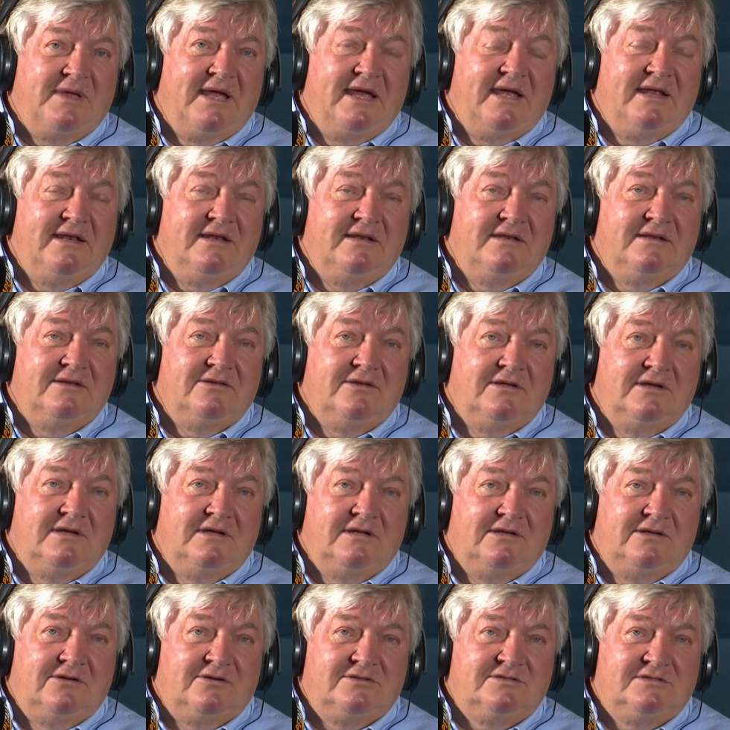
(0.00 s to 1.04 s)
man,
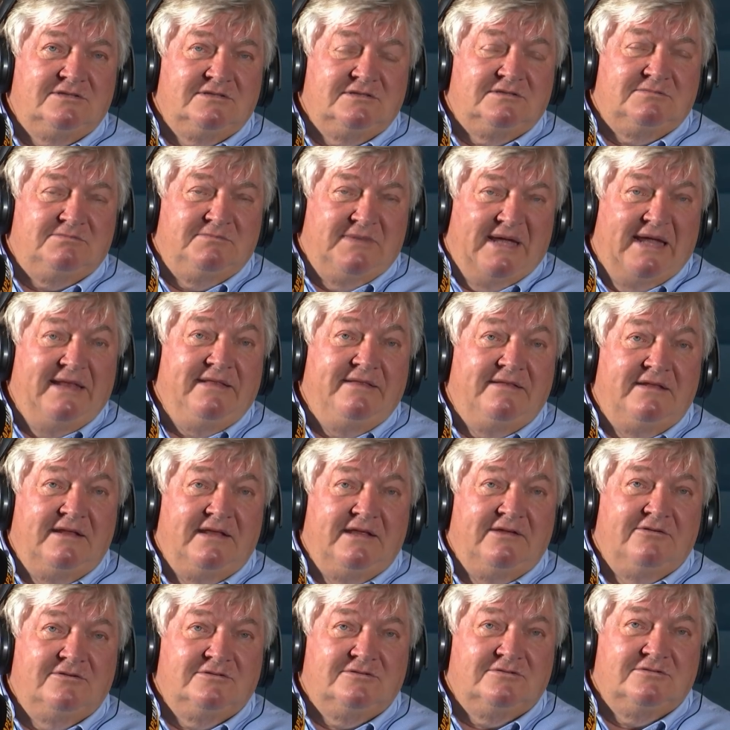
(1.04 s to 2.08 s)
not just mentally,
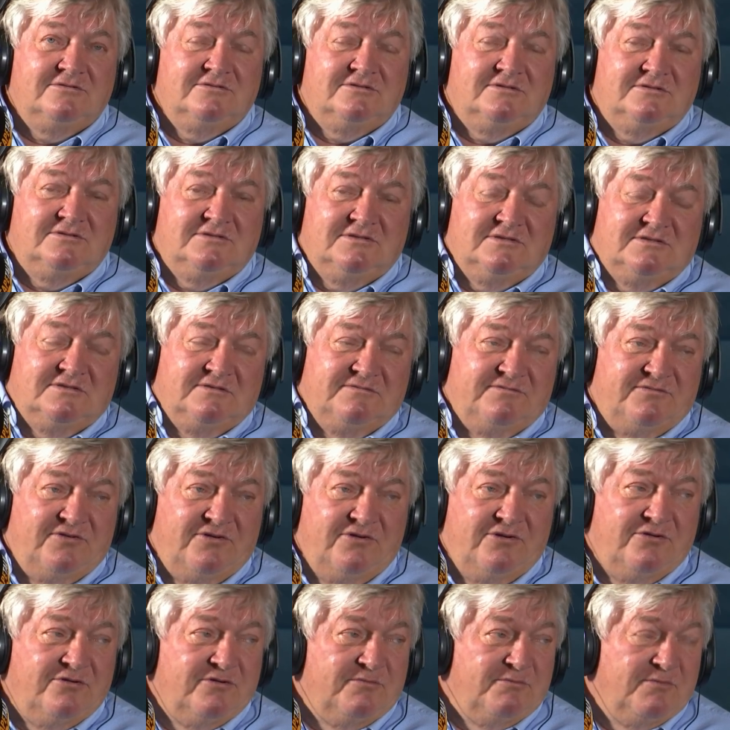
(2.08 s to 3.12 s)
he was also just a
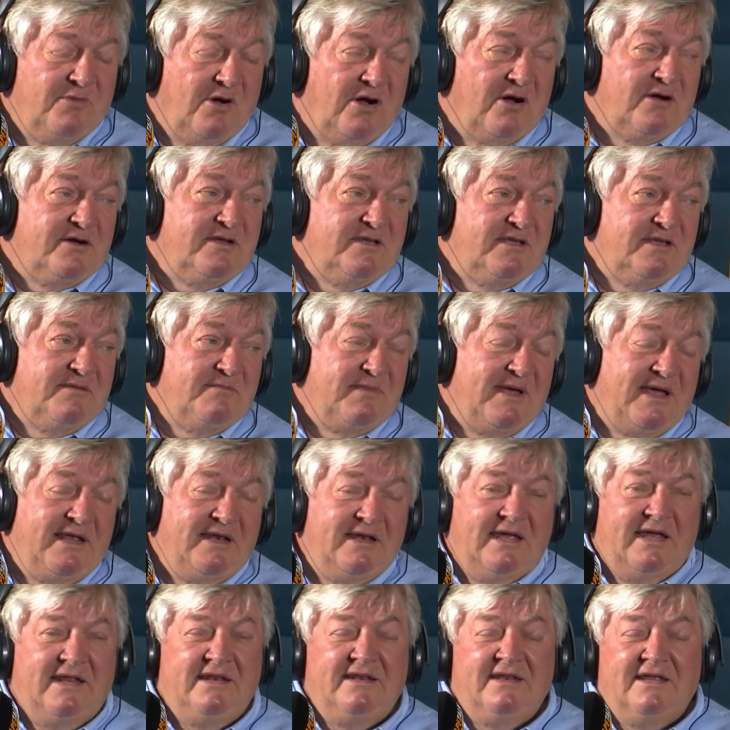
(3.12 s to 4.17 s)
very good marketing man.
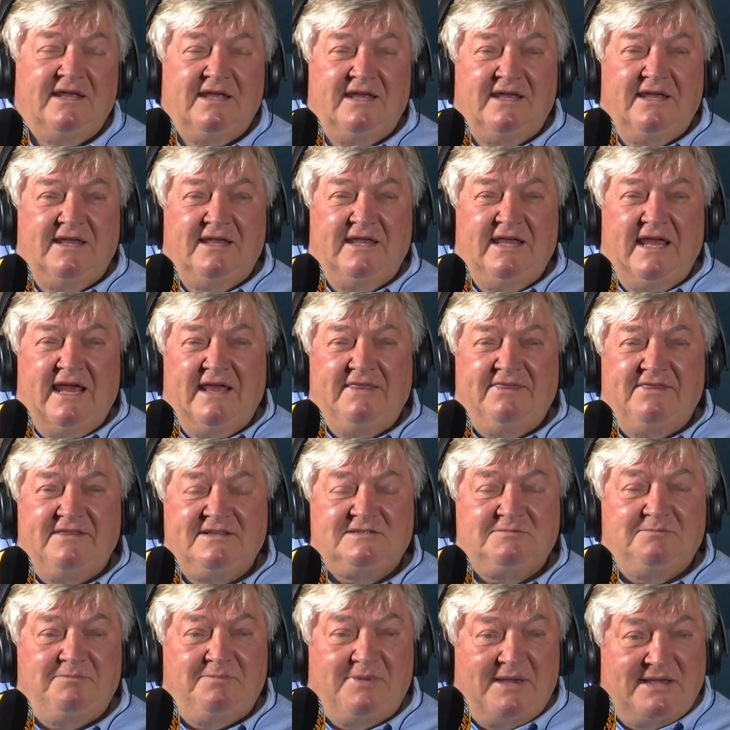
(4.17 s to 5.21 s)
And he had
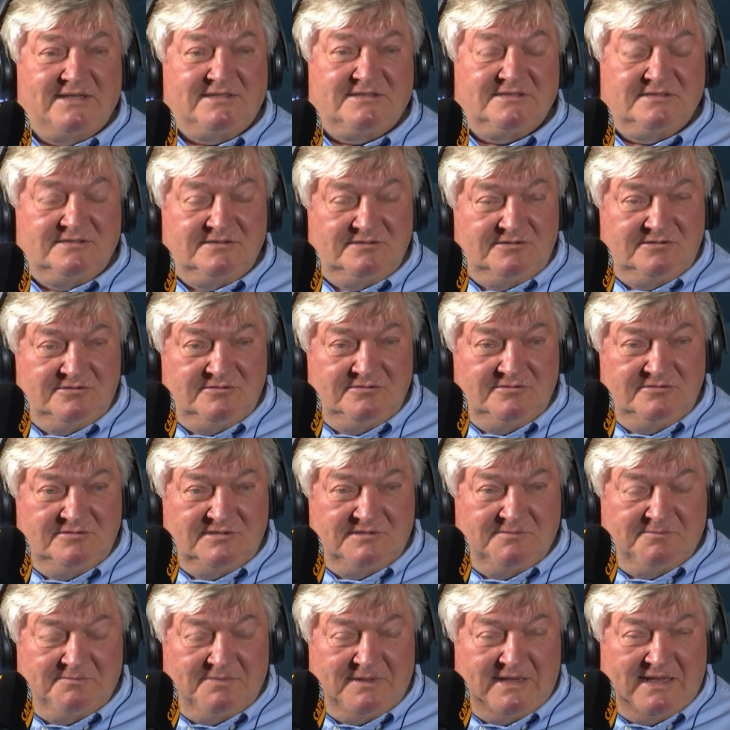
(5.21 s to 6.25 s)
this passion to
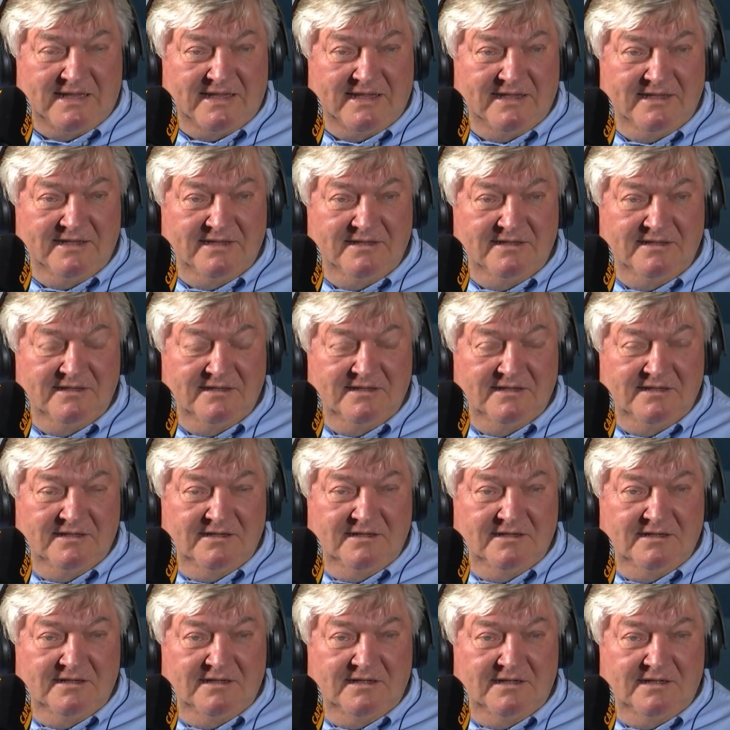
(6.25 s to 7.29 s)
supply
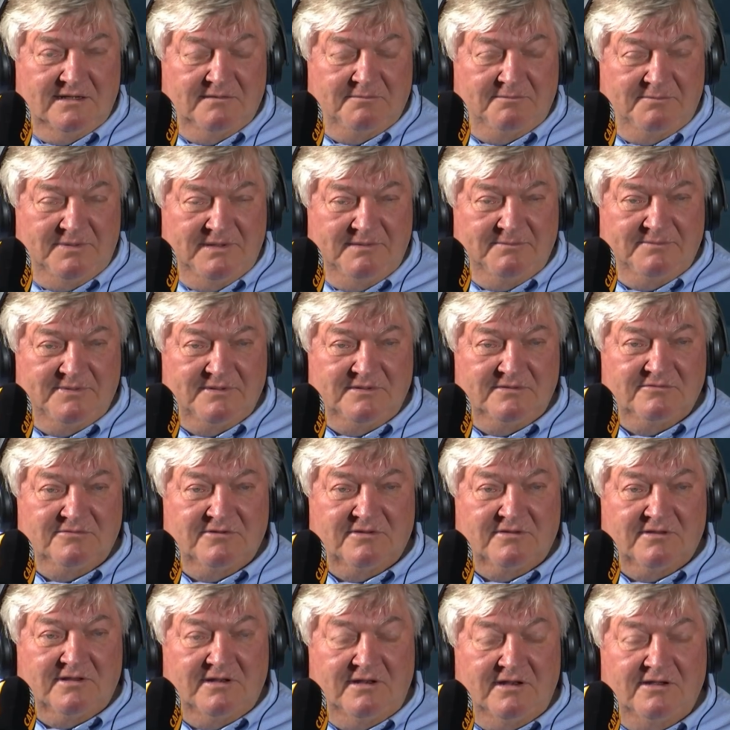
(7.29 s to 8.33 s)
people
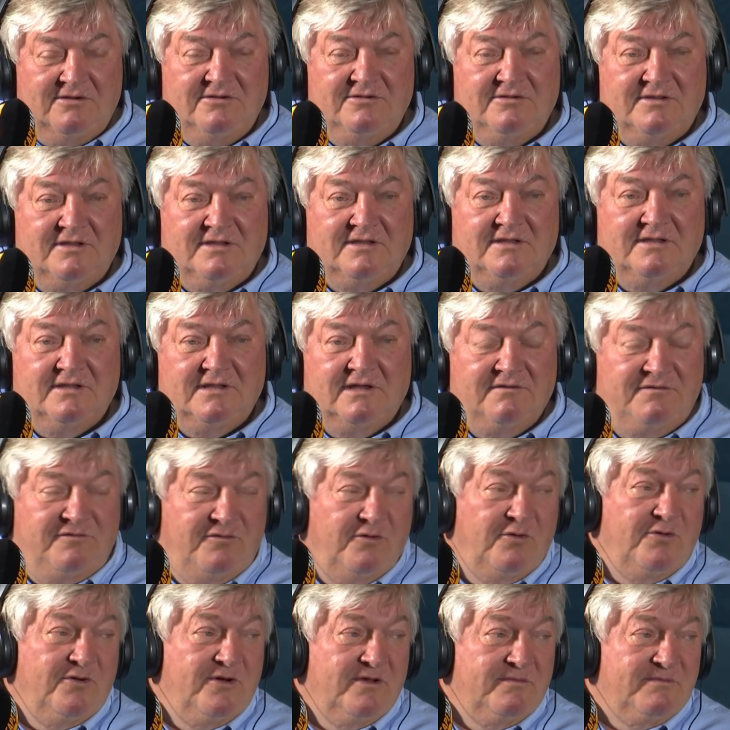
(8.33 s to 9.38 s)
with clothing,
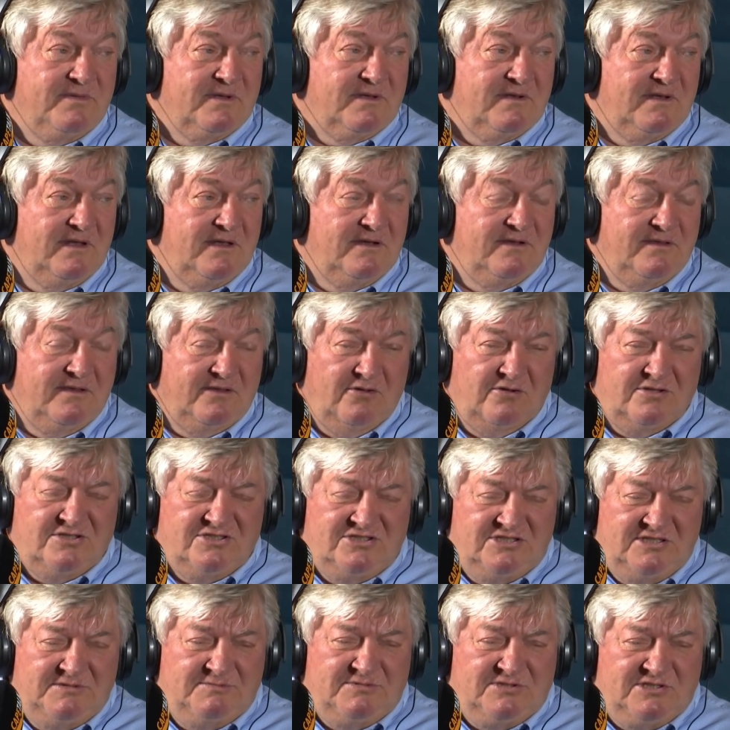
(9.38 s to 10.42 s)
affordable clothing, not
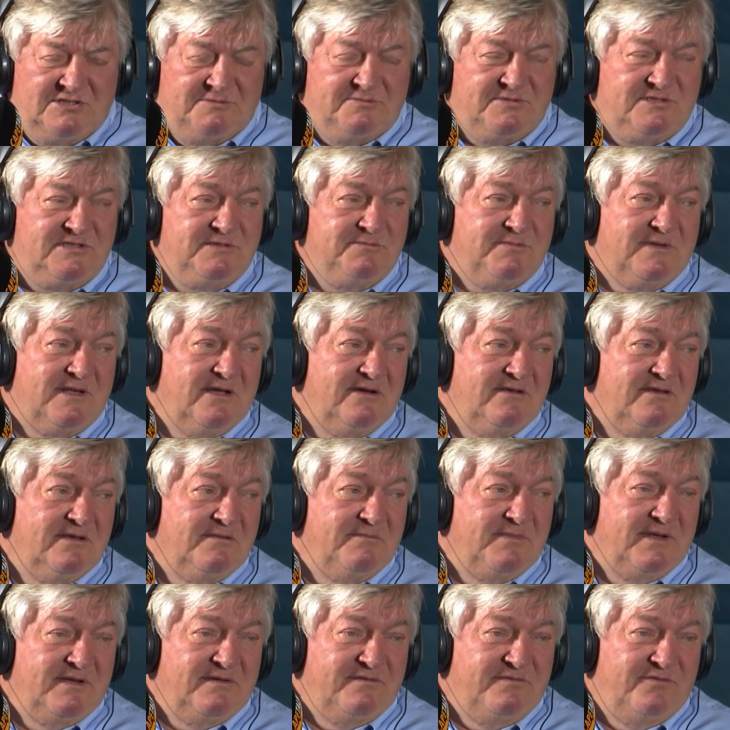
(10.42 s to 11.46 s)
cheap
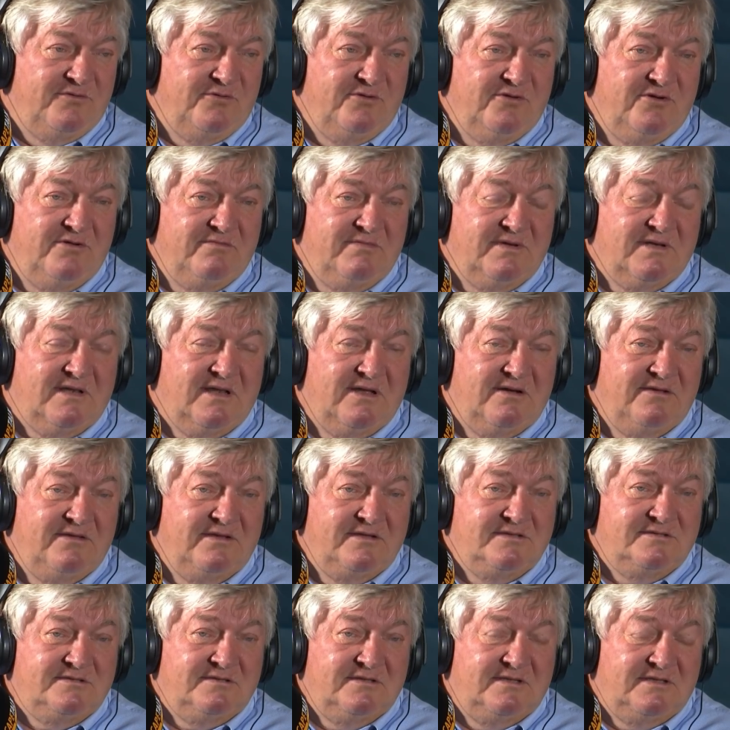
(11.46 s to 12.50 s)
clothing, but affordable
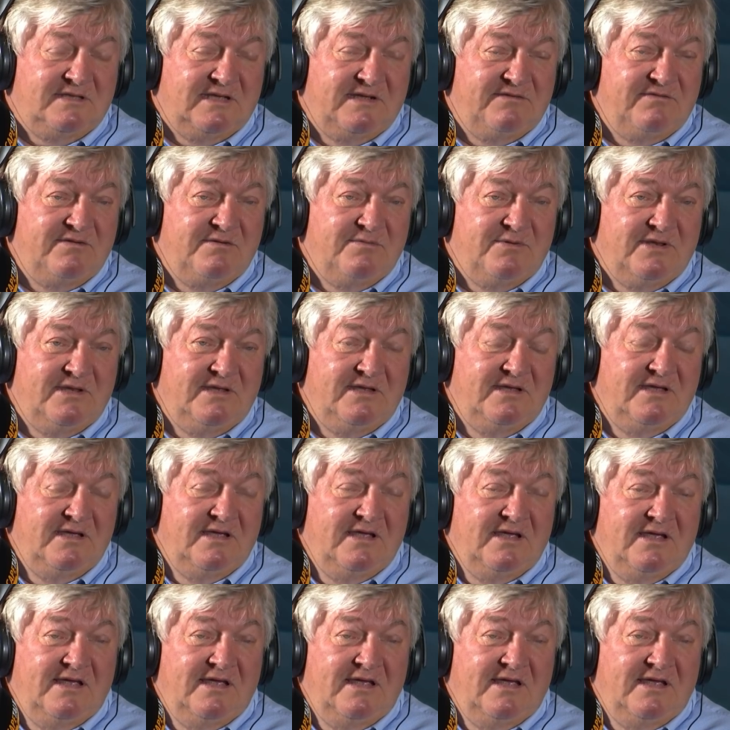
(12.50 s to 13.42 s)
clothing so that everybody